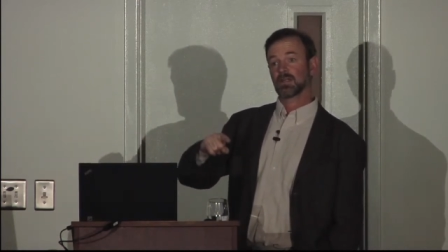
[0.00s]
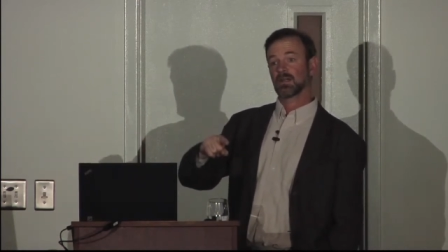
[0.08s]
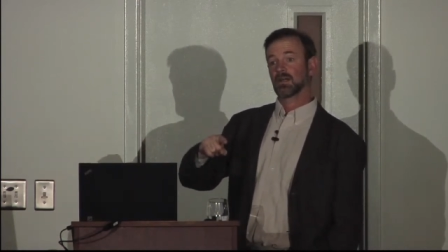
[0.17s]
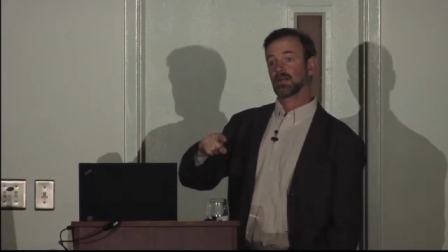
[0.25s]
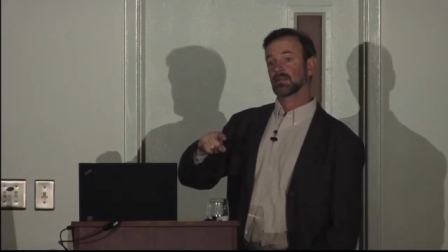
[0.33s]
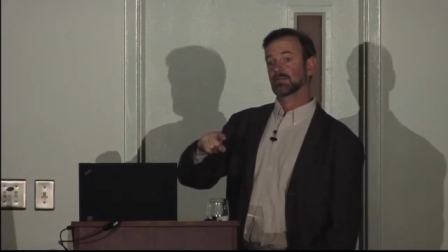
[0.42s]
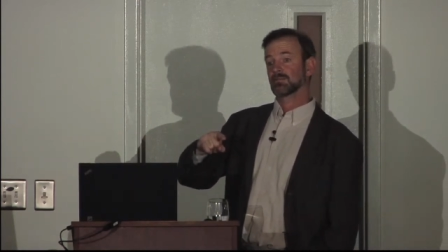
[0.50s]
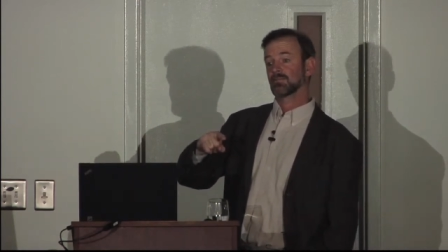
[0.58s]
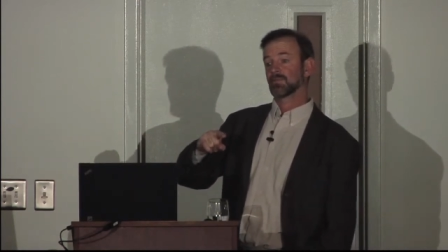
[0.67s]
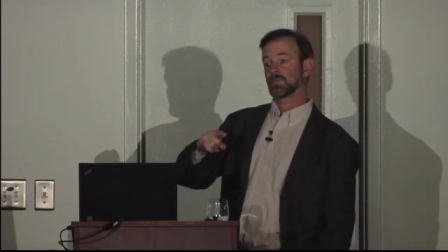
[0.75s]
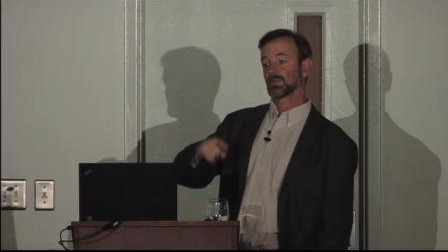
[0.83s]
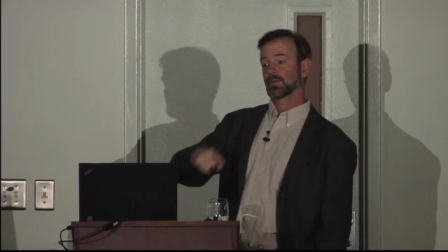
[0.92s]
um,
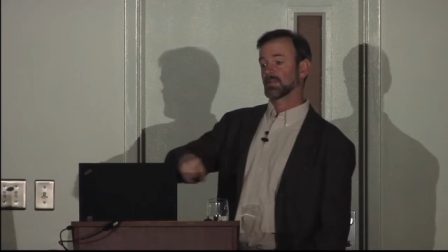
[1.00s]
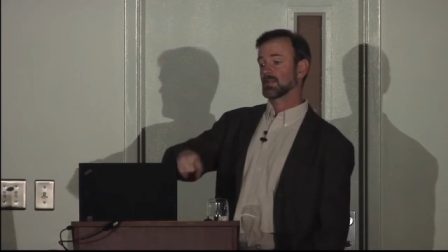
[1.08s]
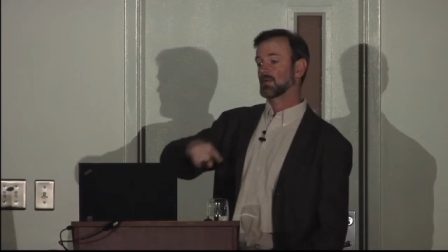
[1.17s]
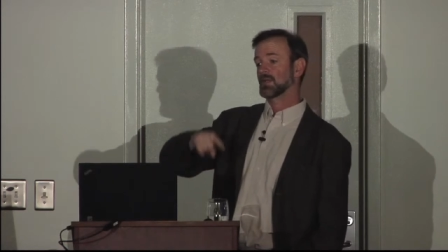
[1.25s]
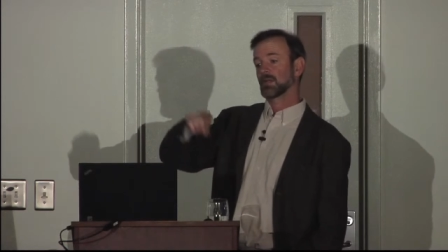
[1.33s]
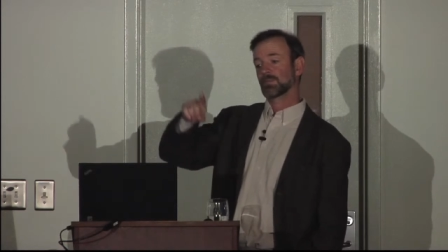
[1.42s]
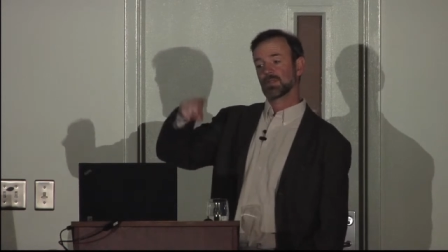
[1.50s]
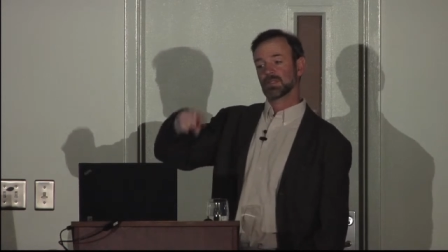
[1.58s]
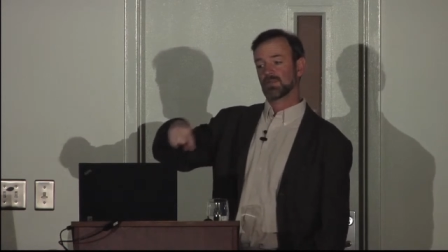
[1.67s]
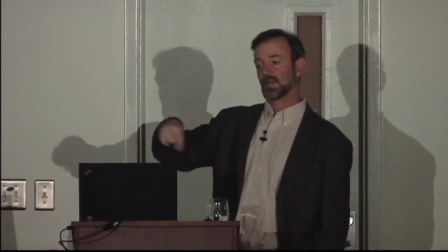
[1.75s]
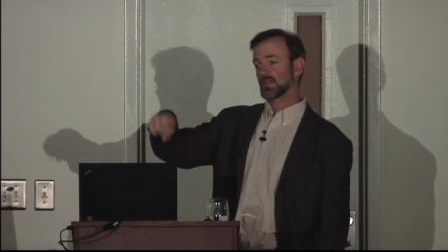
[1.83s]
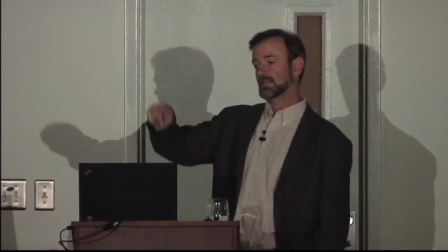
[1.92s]
where they're going up in these
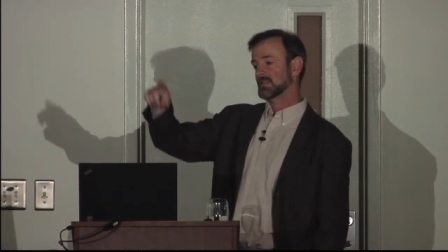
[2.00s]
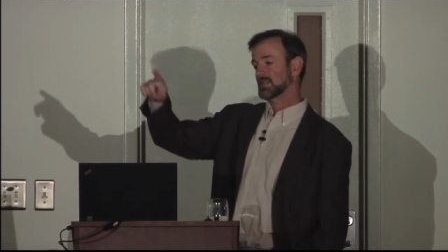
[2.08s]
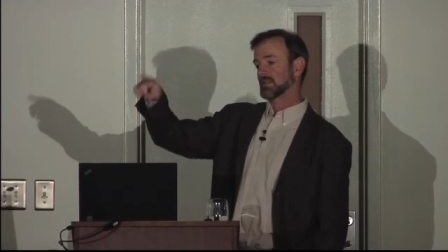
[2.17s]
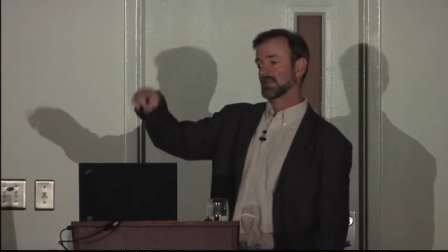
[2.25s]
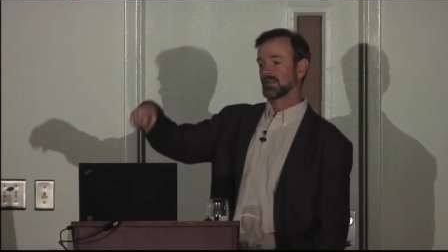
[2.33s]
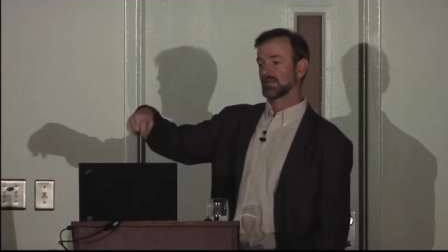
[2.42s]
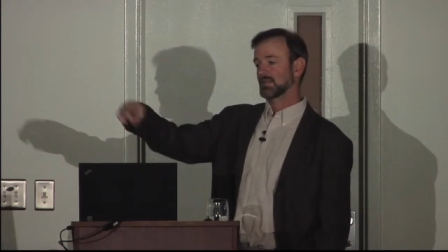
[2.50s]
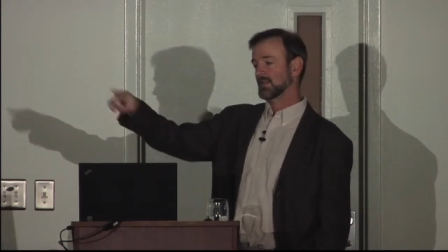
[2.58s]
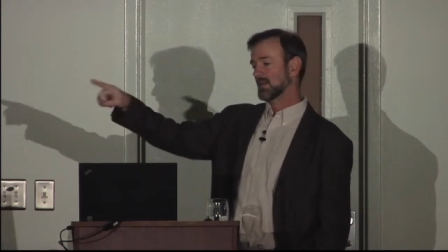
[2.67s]
valleys and,